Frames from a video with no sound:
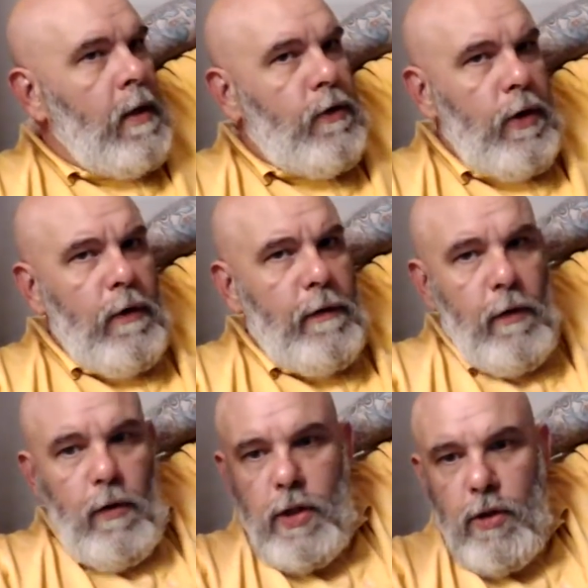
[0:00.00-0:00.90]
or
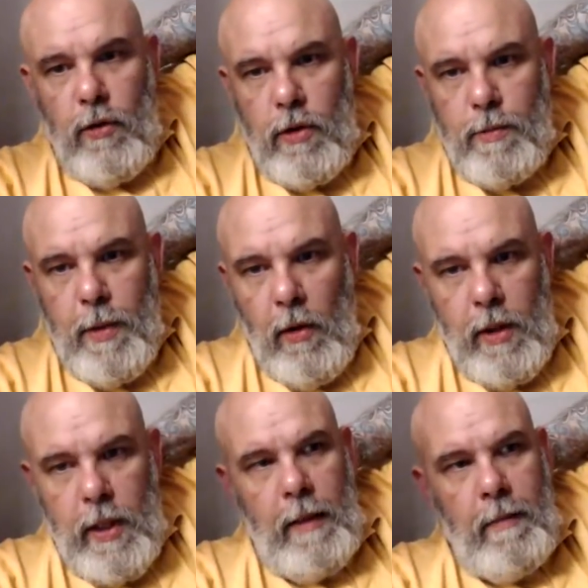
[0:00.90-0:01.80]
4 stores
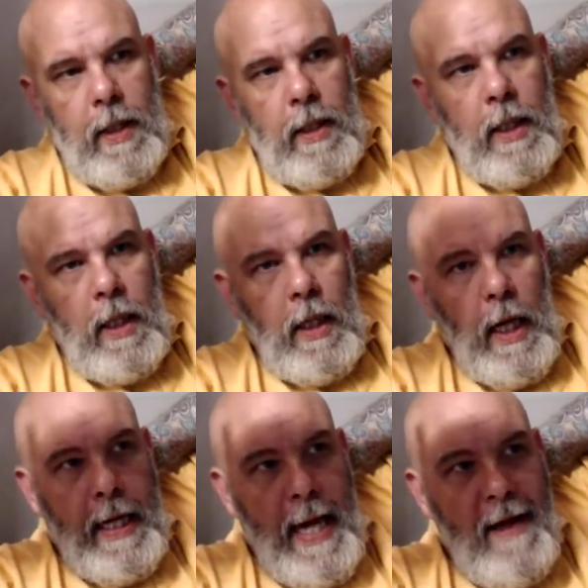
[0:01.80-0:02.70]
behind him,
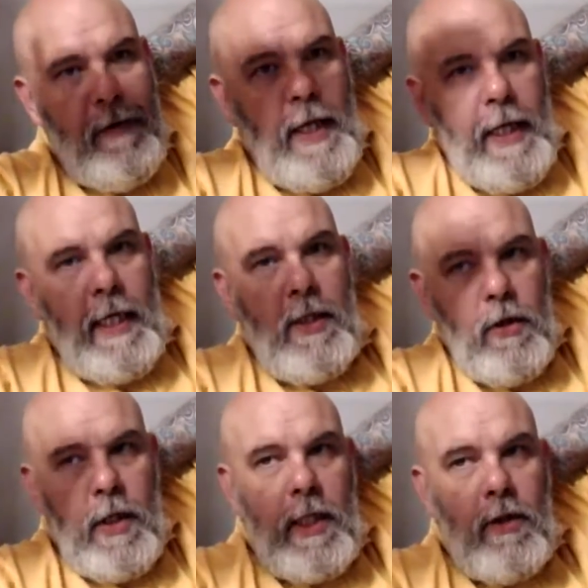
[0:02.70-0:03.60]
and everything he's
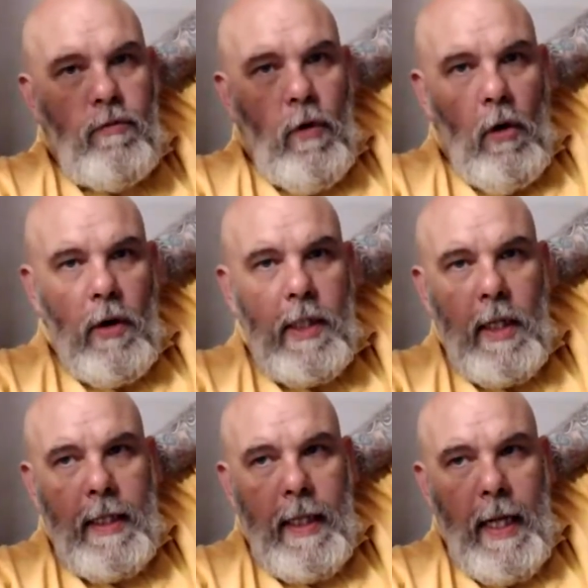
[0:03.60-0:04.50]
done right.
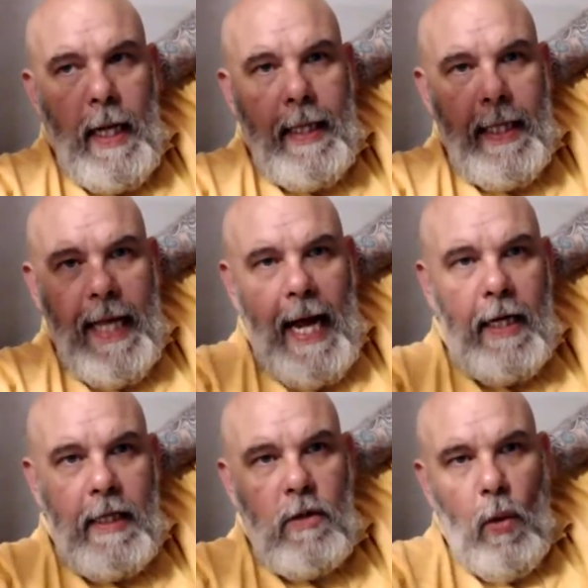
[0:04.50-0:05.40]
And that
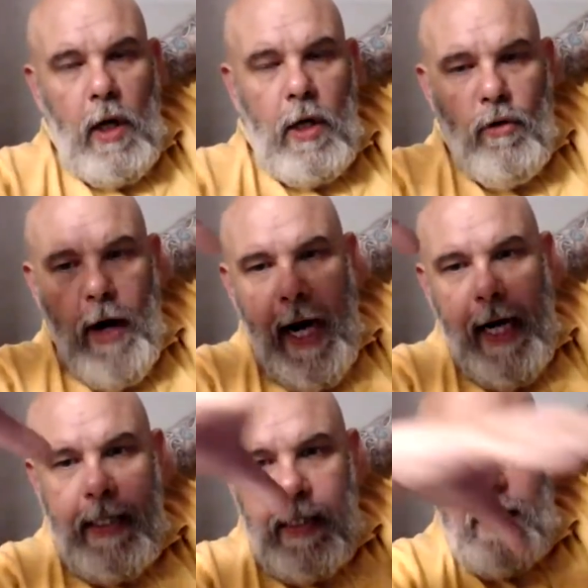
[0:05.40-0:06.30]
is what
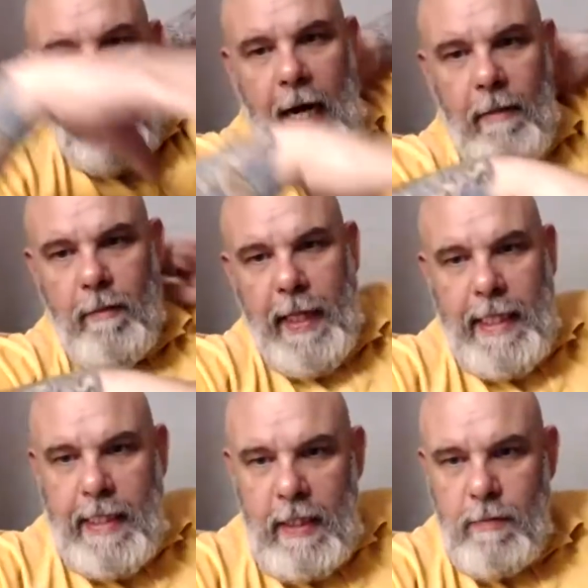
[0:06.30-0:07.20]
creates that
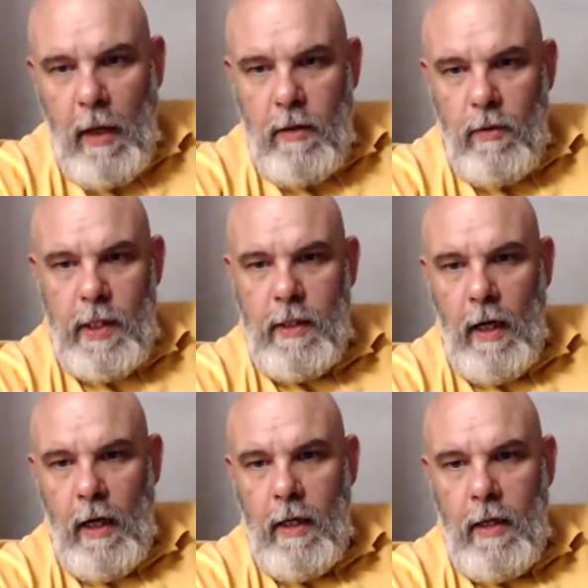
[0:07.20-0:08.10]
business model. It's
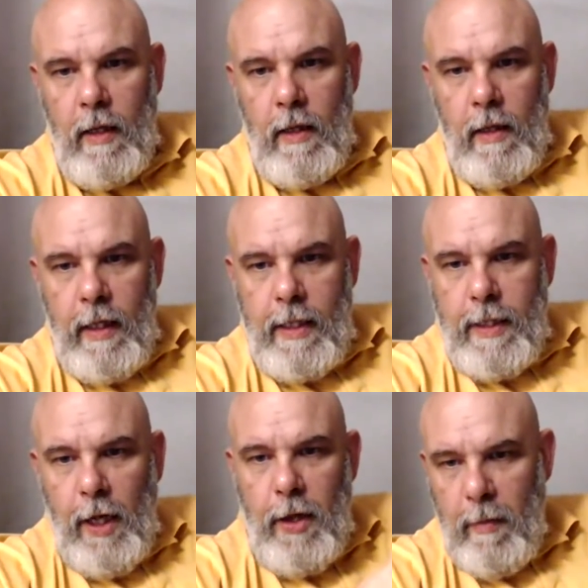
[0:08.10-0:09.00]
not
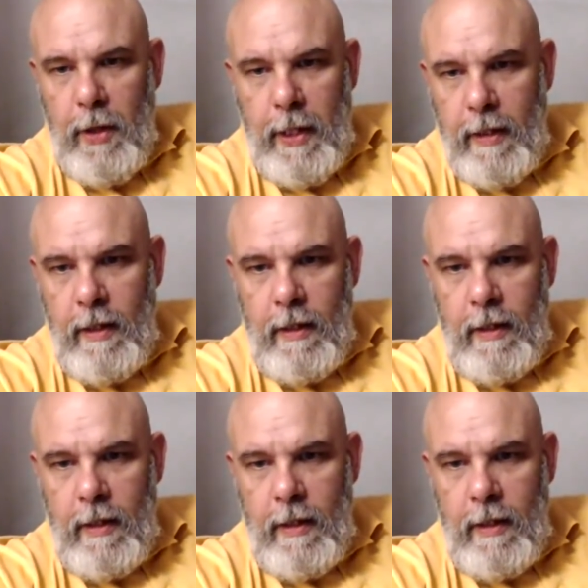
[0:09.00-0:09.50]
the money,